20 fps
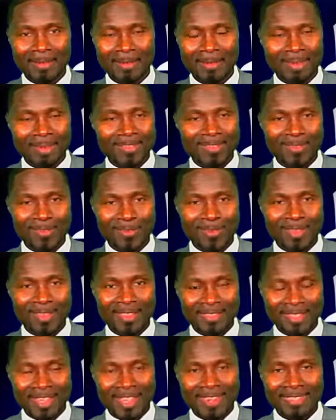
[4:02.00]
get so
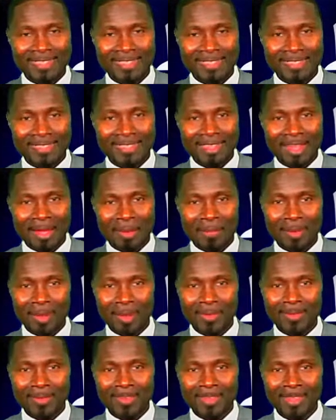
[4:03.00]
excited
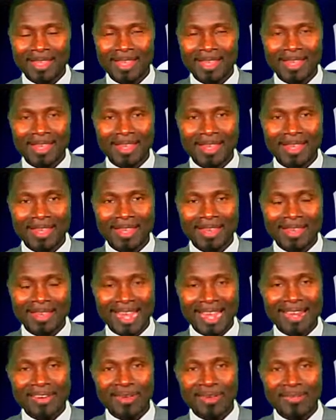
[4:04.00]
about the
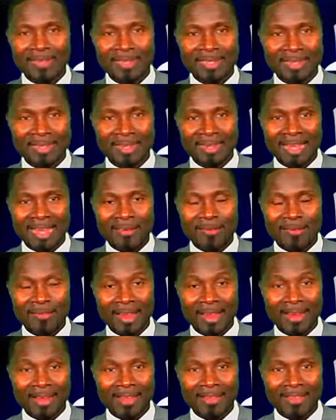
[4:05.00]
kind of detailed
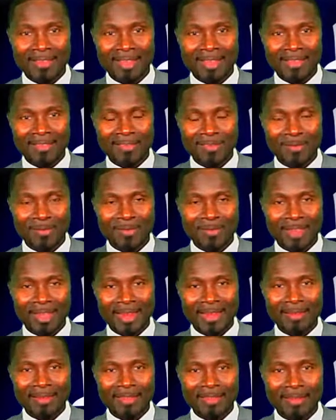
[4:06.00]
advice that
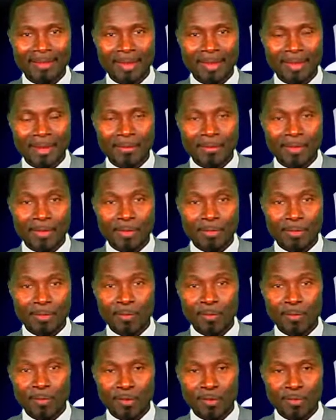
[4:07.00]
sometimes
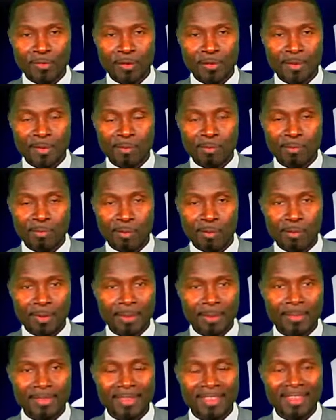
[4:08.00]
resolves most of the
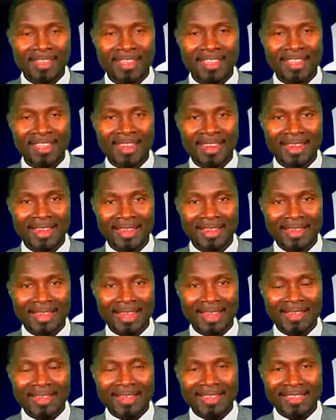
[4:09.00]
problems
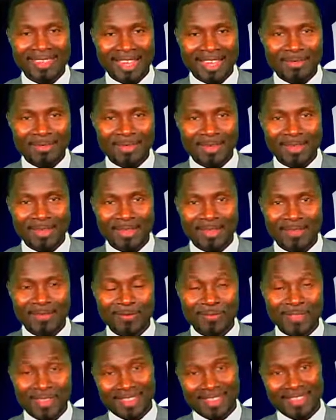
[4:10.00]
that they have been
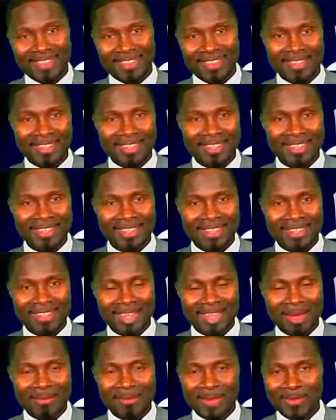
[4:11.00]
facing.
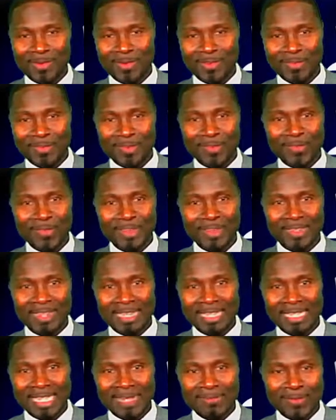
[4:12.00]
I mean, resolving
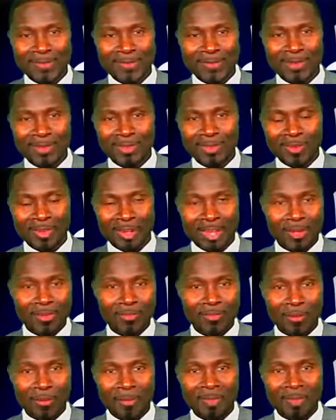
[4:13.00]
the difficult
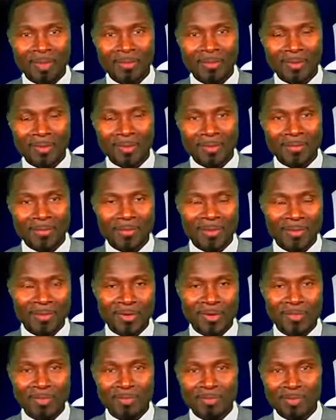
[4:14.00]
conundrum for
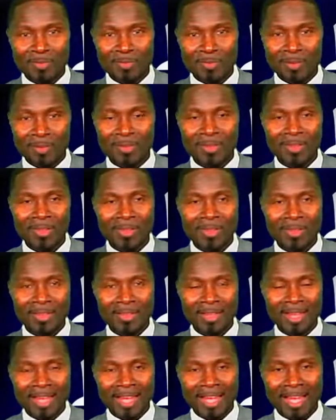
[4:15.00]
most people
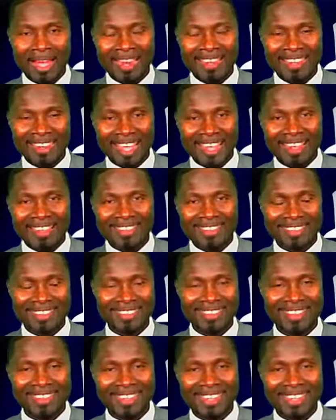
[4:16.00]
at large.